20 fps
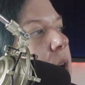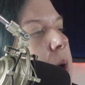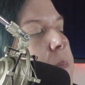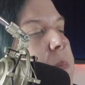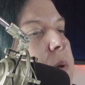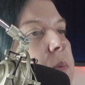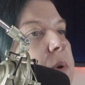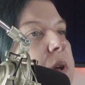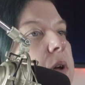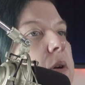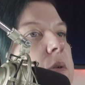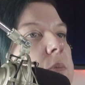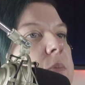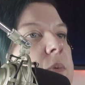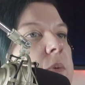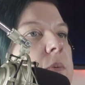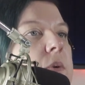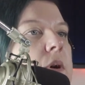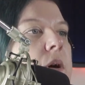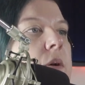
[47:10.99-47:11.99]
I mean,
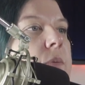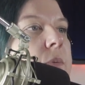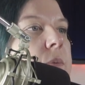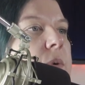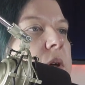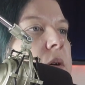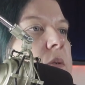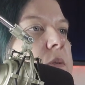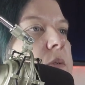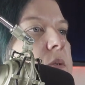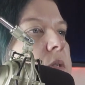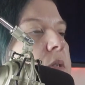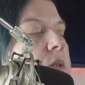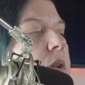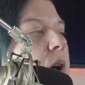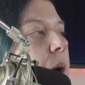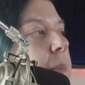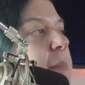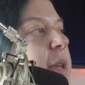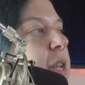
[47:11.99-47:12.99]

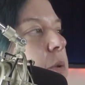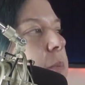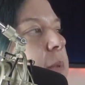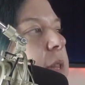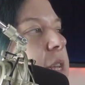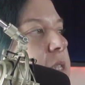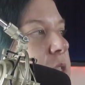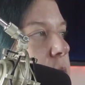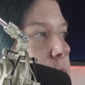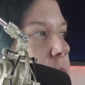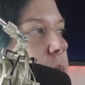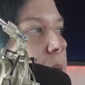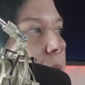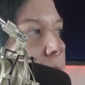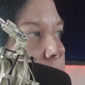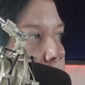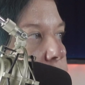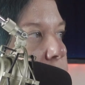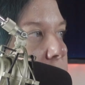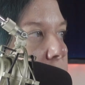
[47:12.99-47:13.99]
I mean, normally it's
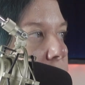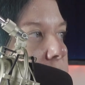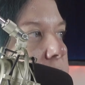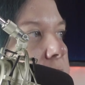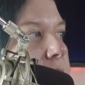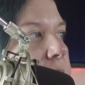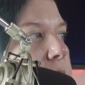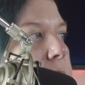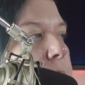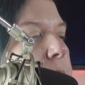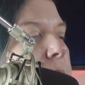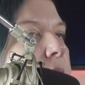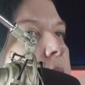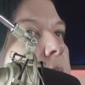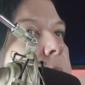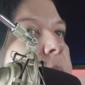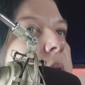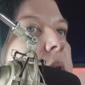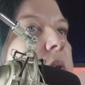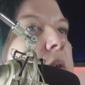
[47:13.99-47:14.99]
around us, but I
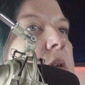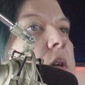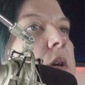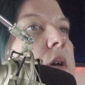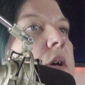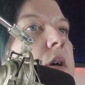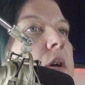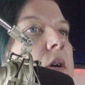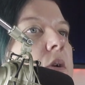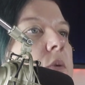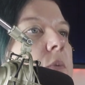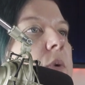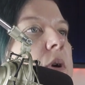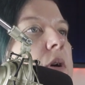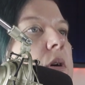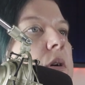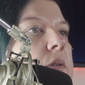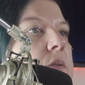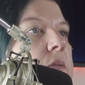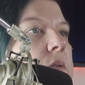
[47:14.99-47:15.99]
mean,
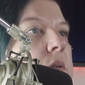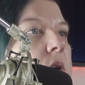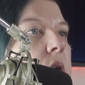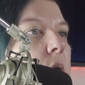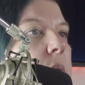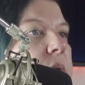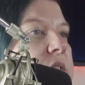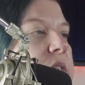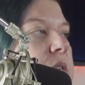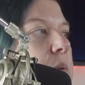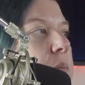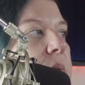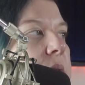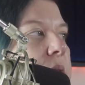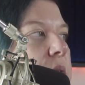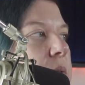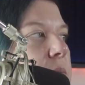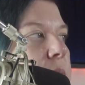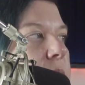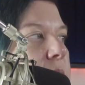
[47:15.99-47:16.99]
we're going
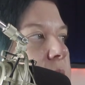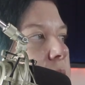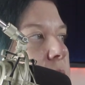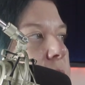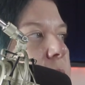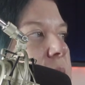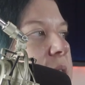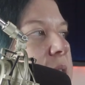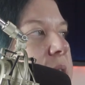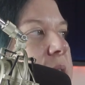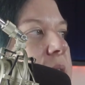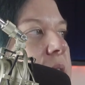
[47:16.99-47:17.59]
somewhere really quick and